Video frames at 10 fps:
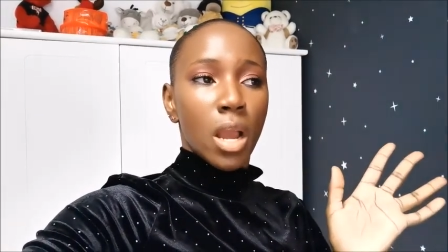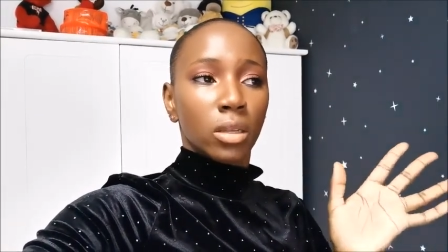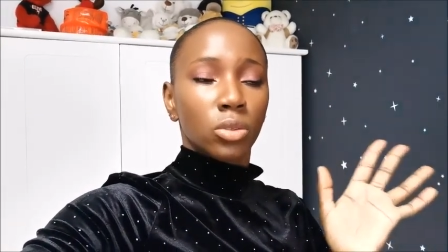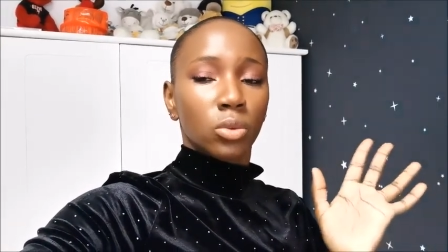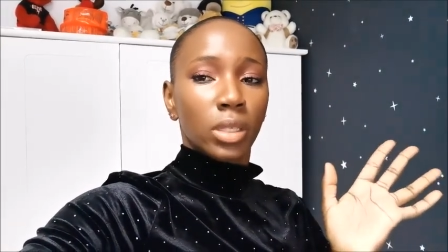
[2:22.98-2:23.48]

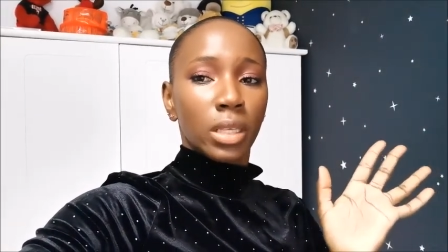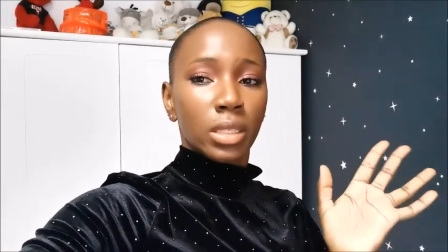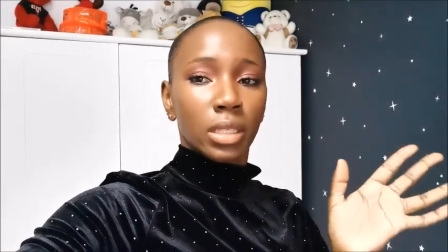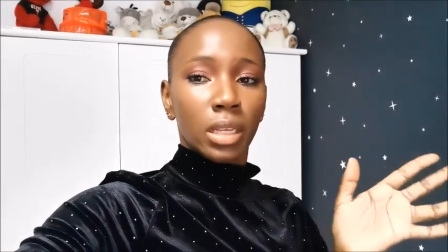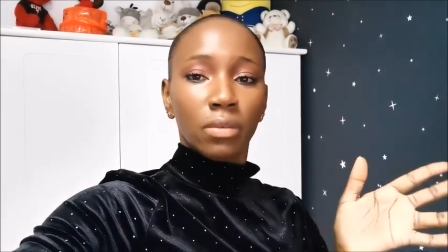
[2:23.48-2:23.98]
And today
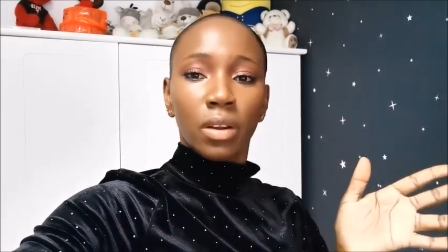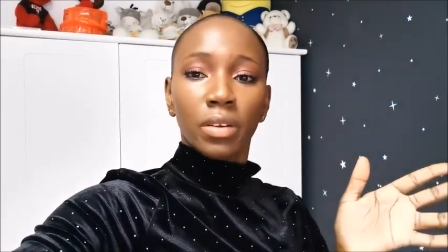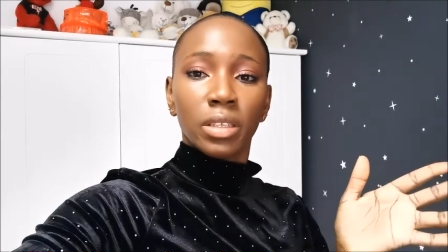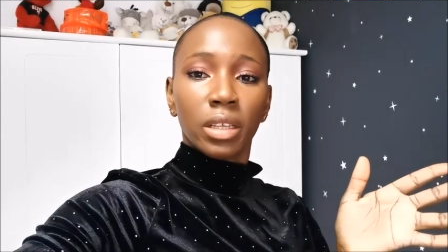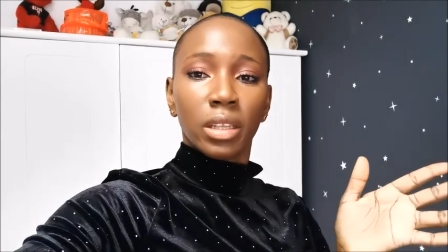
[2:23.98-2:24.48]
is the
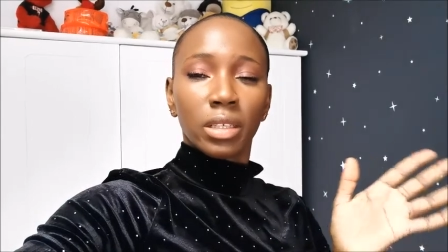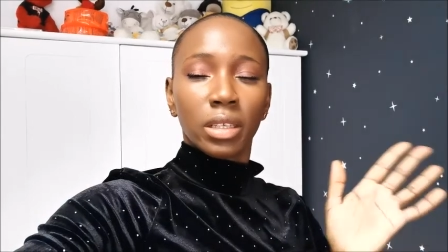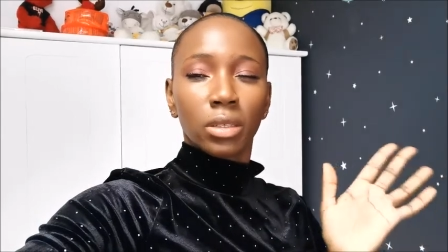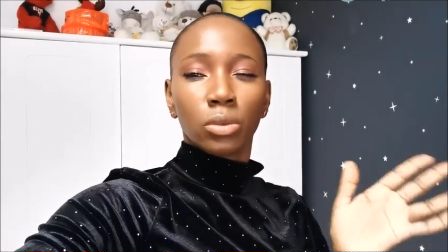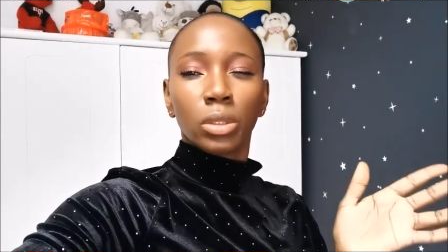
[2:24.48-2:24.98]
delivery day. They
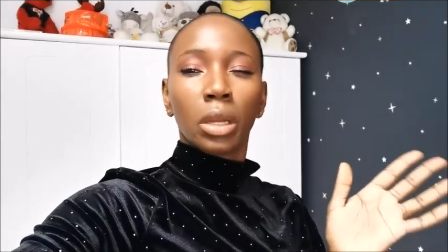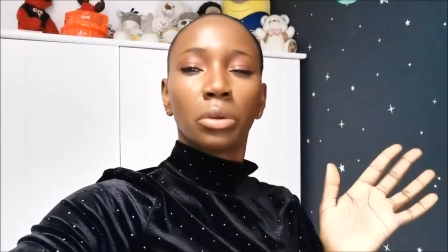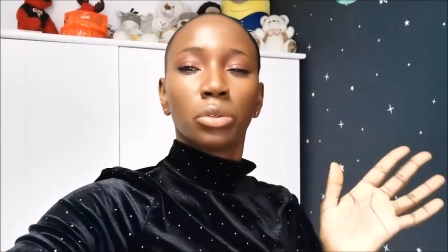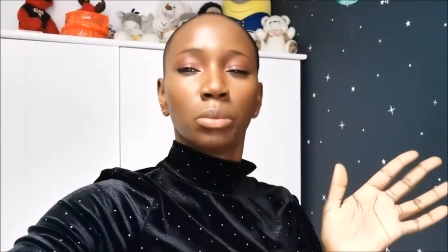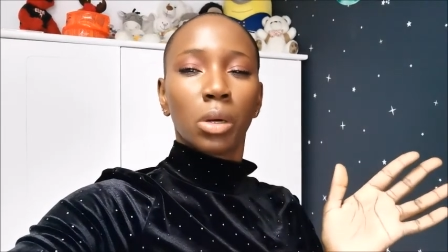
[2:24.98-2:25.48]
say today
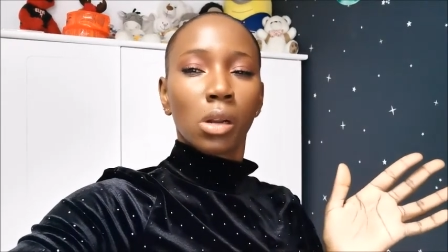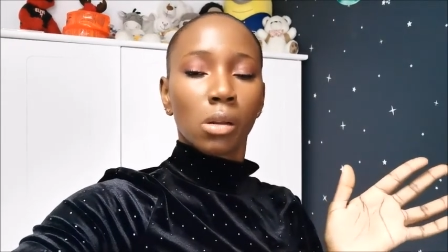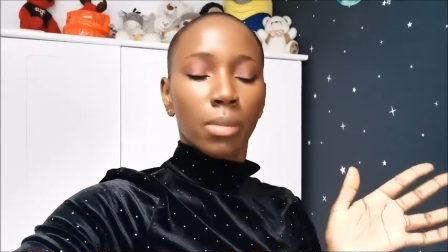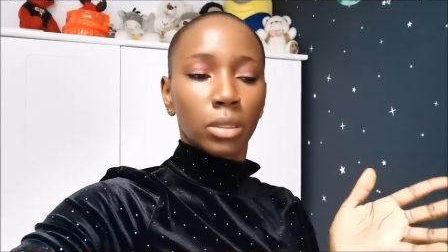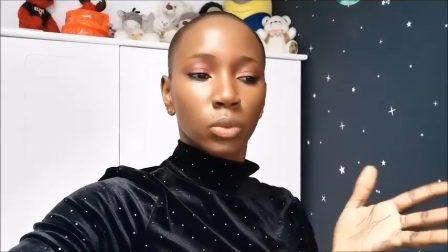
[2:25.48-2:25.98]
or
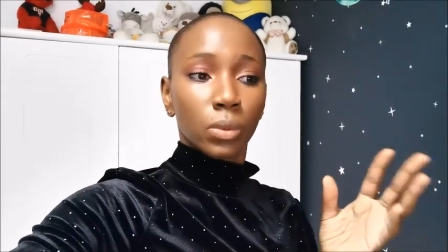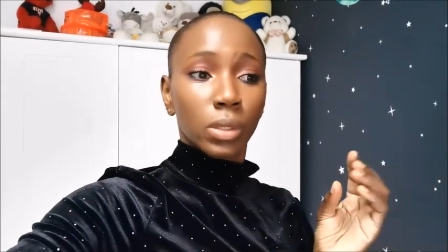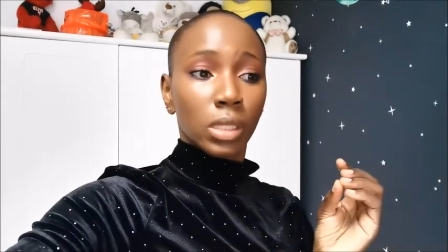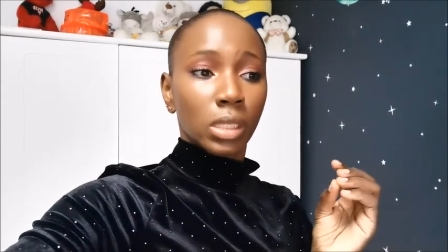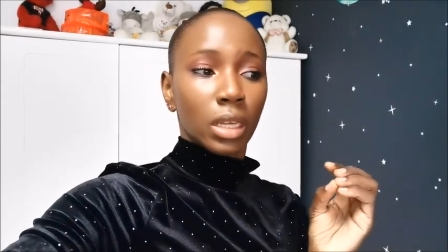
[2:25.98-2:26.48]
tomorrow, but we
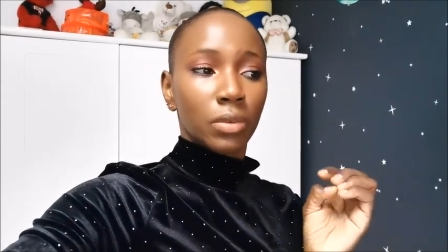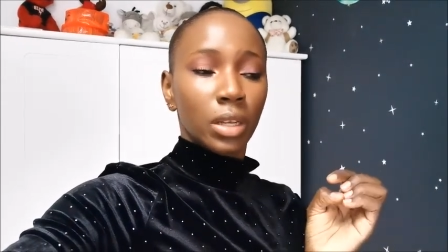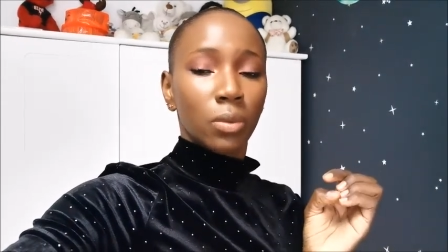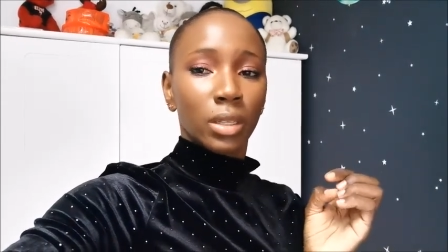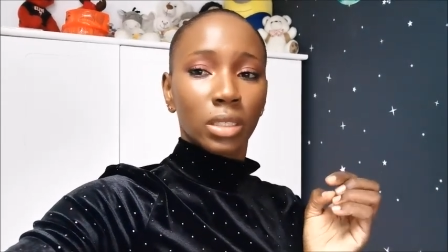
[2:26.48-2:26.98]
will see. I
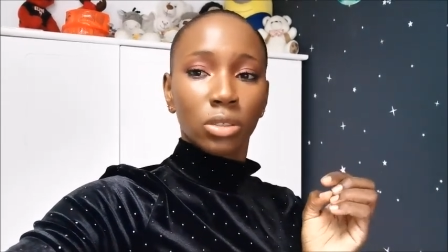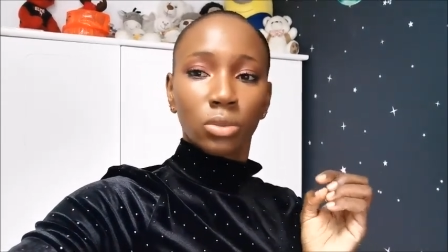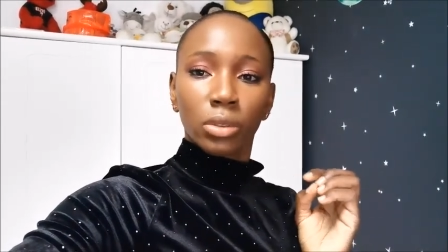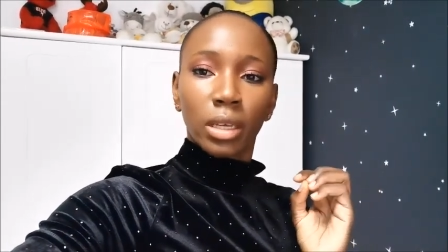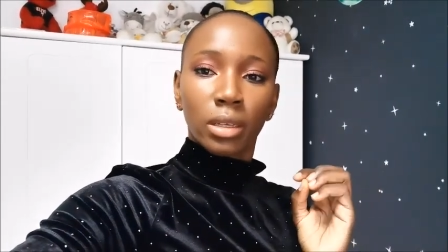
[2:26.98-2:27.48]
really wanted
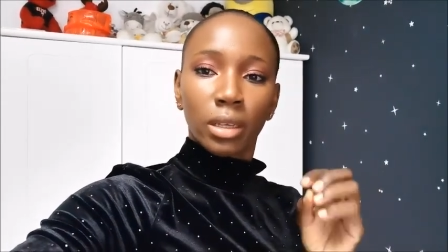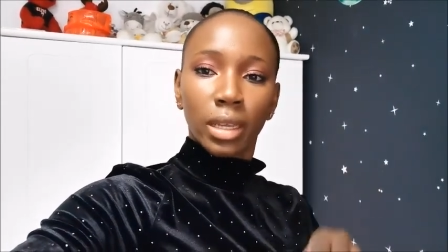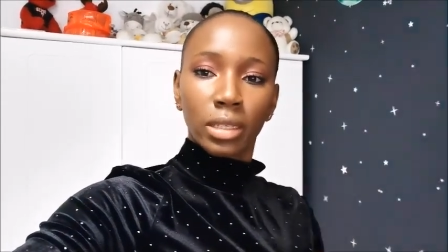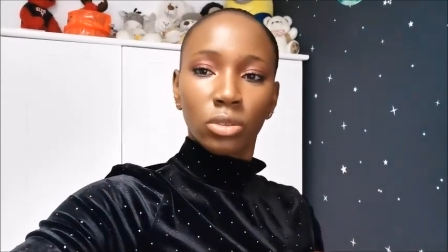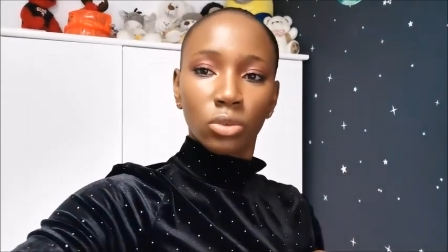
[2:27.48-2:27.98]
to get,
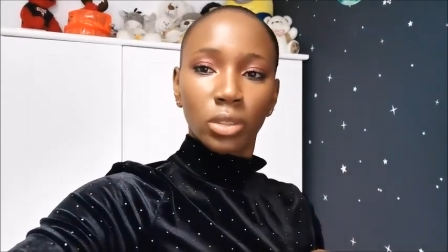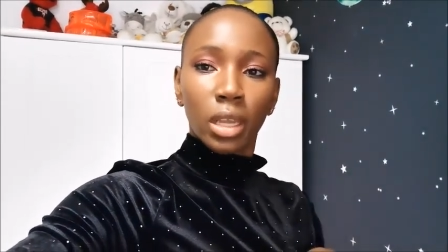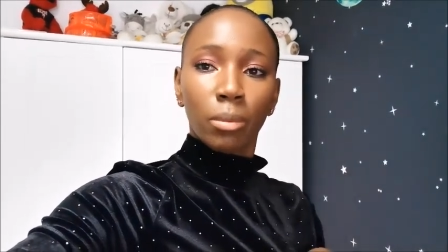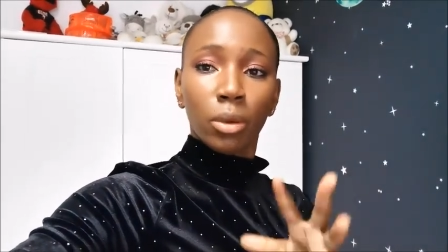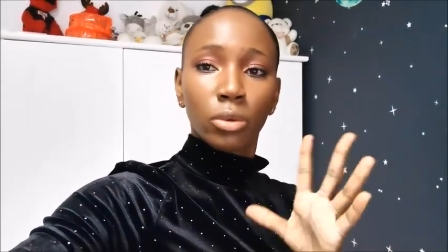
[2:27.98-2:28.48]
get it
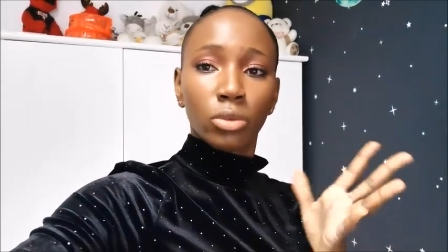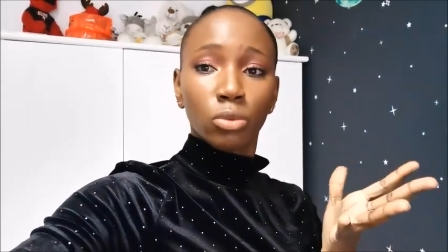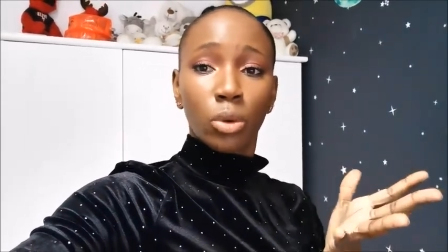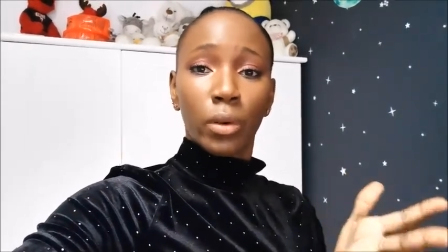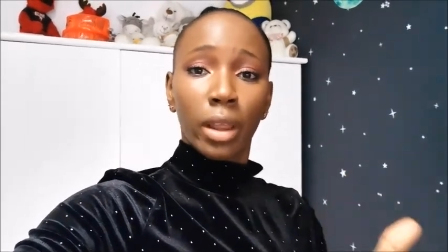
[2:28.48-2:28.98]
today because
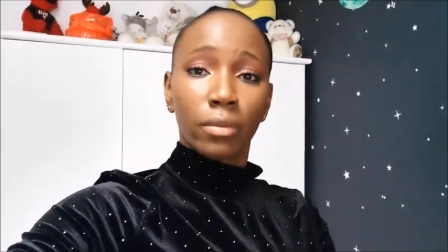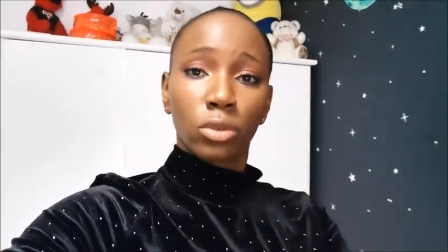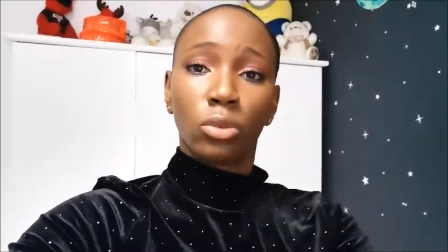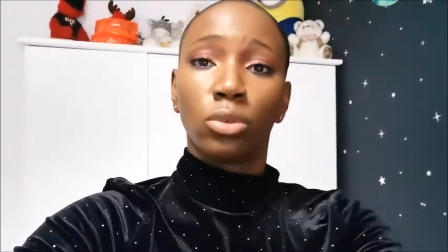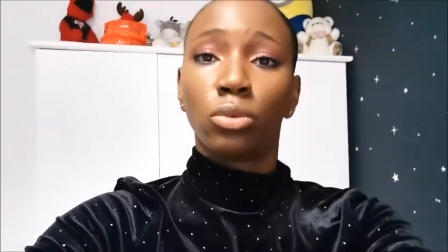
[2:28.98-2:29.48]
tomorrow I have
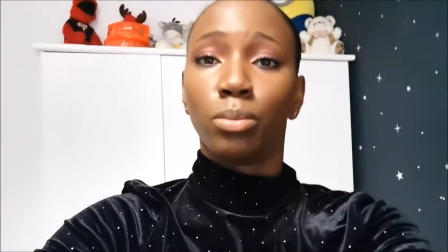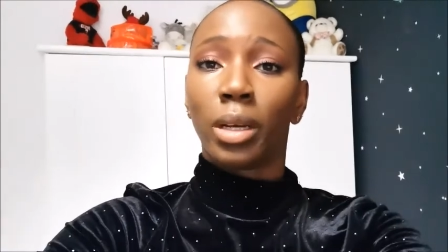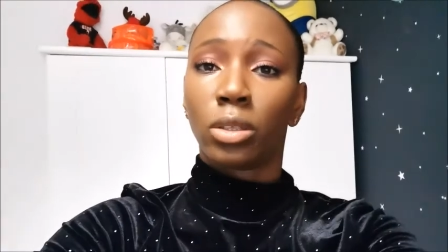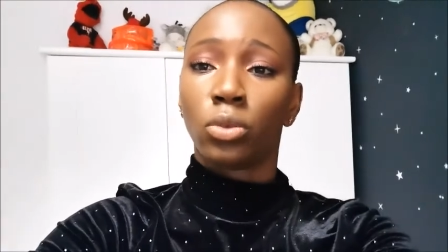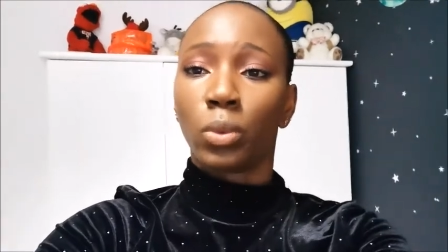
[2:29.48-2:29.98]
to go
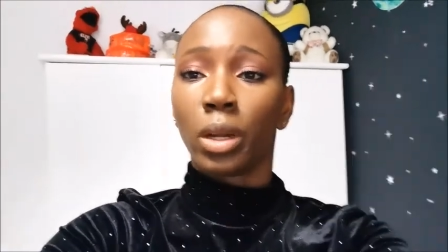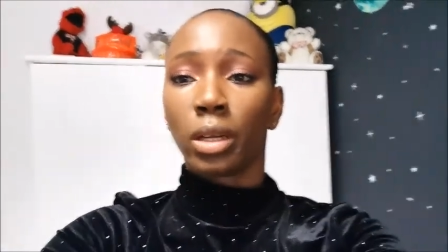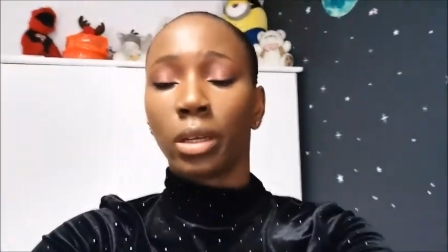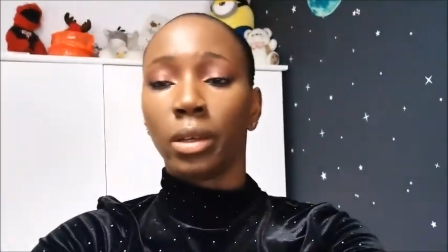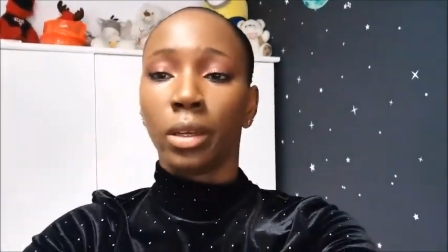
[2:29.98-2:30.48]
back to
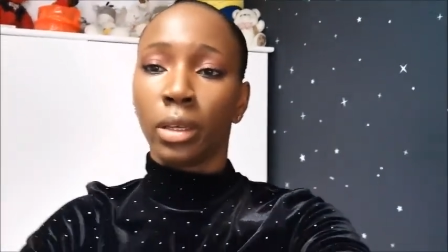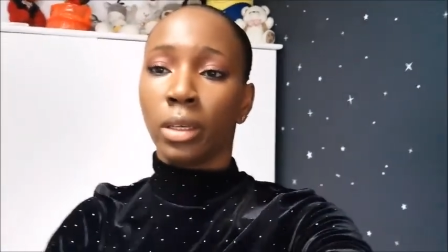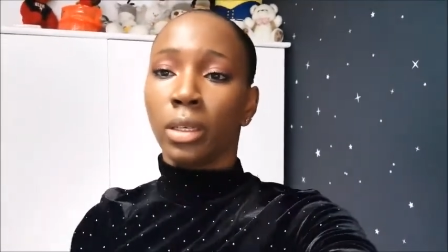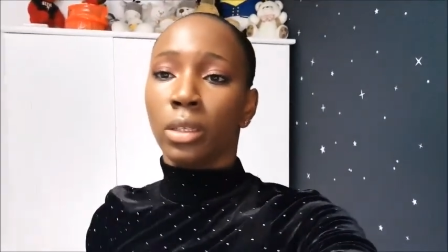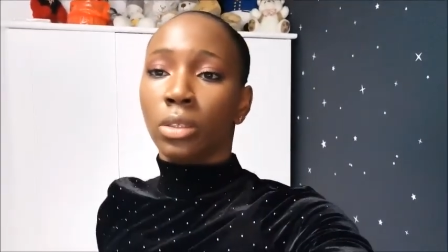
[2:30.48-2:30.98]
work.
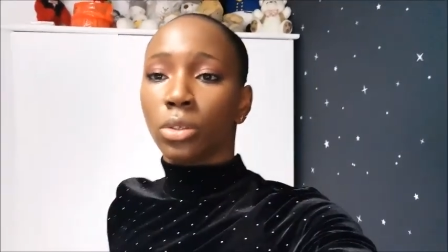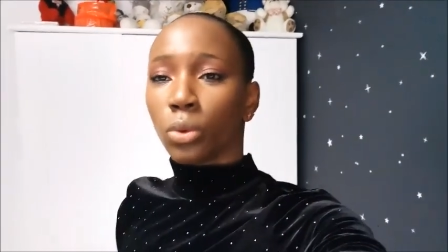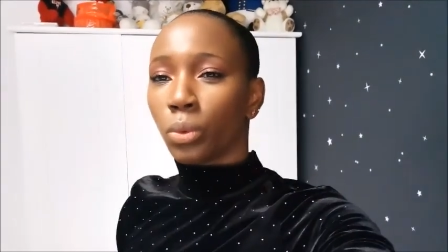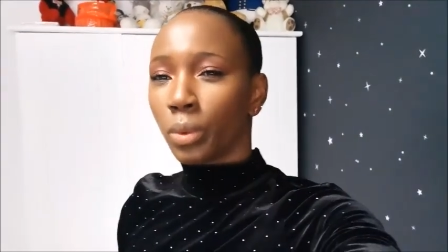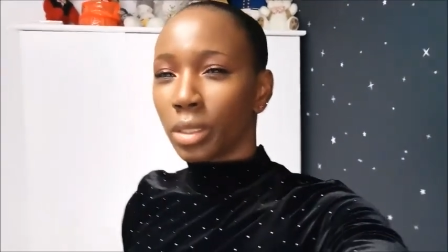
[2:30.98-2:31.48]

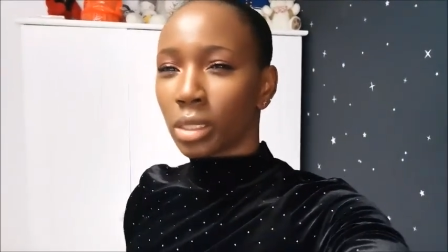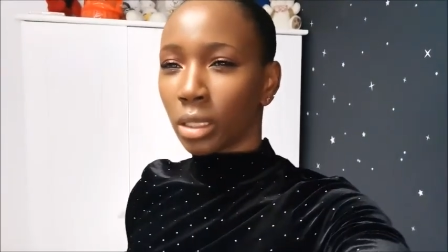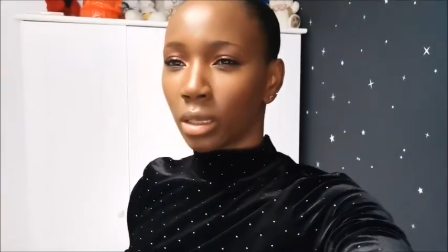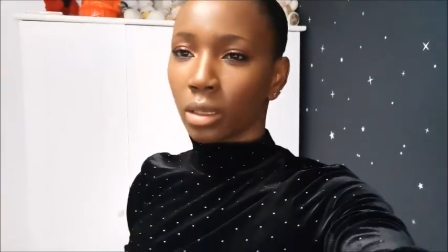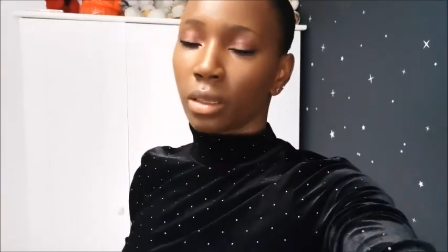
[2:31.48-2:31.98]
So we'll
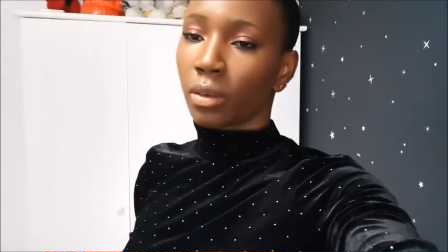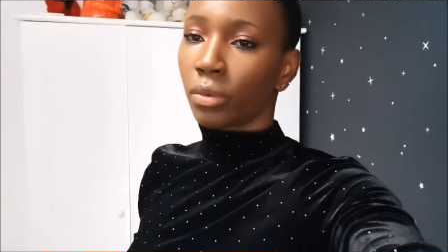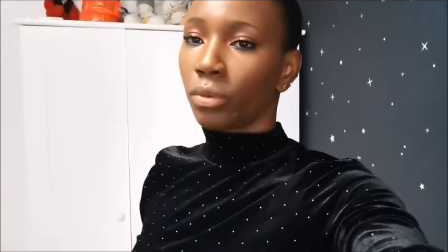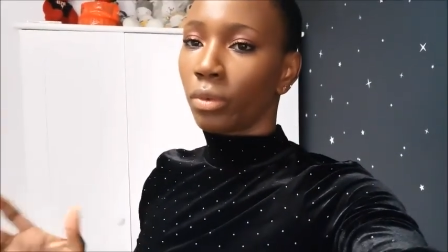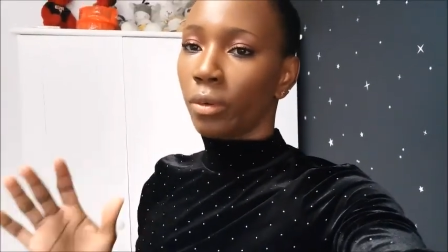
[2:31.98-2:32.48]
see
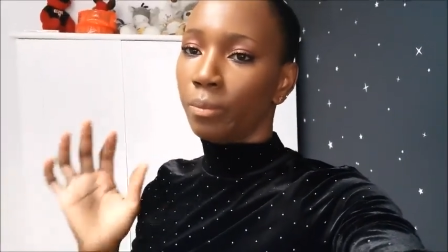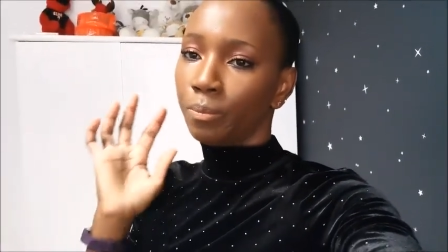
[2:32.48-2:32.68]
if